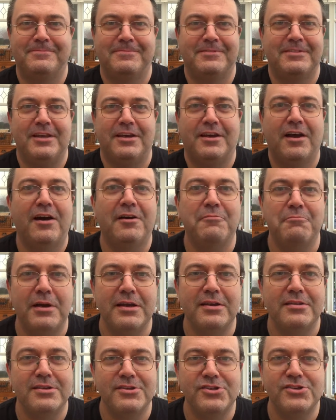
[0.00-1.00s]
You can't
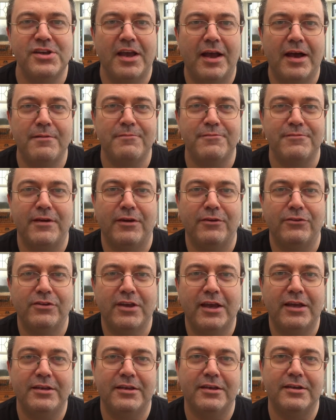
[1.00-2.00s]
make this shit up, folks,
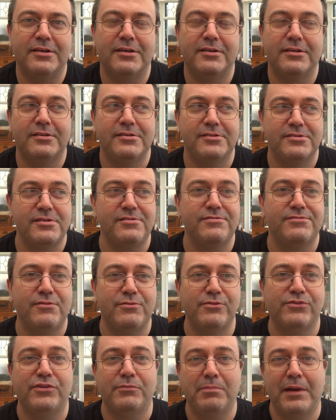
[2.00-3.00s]
can you? She
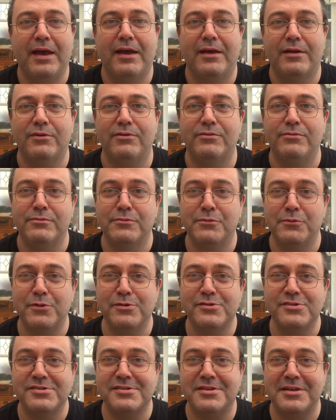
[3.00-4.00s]
thought Sabbatical
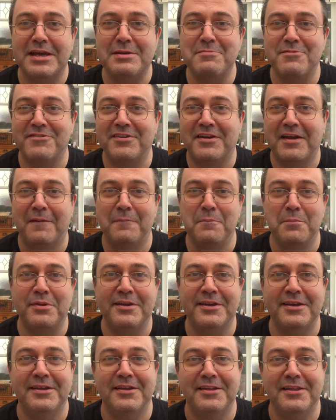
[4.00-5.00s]
was the name of a
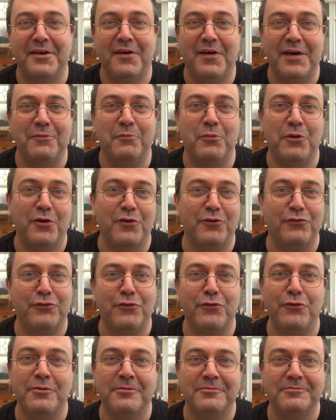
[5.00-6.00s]
company that I'd worked
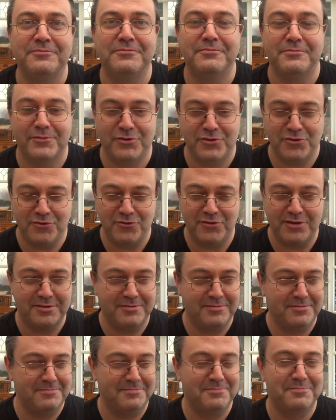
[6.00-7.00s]
for during
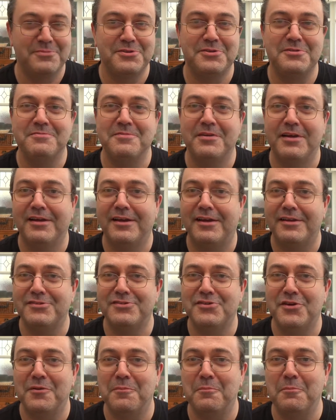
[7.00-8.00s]
a
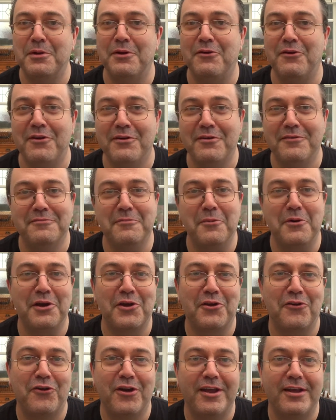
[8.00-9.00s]
certain period of my
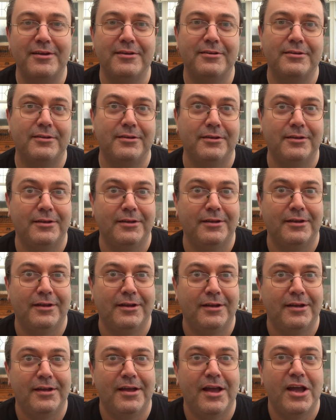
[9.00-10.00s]
career.
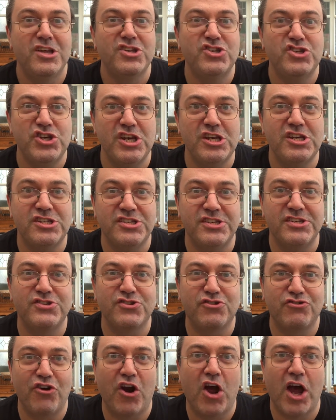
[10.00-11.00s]
Jesus
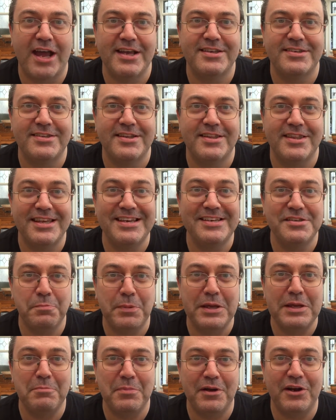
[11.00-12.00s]
Christ, these
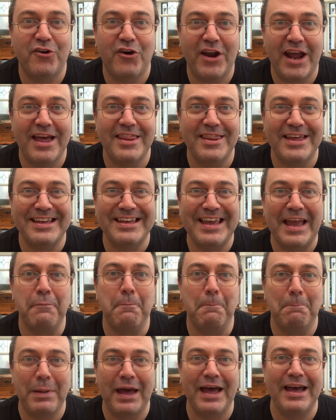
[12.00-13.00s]
people are out there
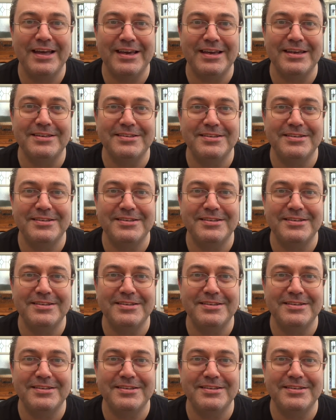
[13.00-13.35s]
getting paid